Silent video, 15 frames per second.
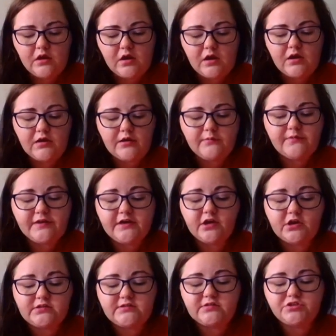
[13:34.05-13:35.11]
Um, it
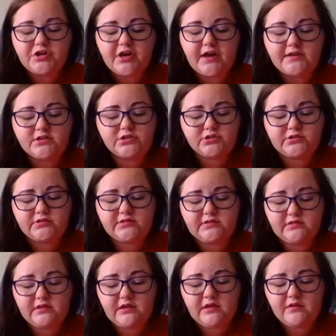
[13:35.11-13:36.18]
also tracks your
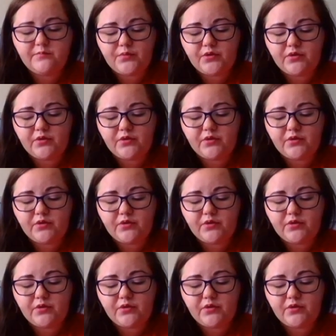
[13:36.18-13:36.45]
sleep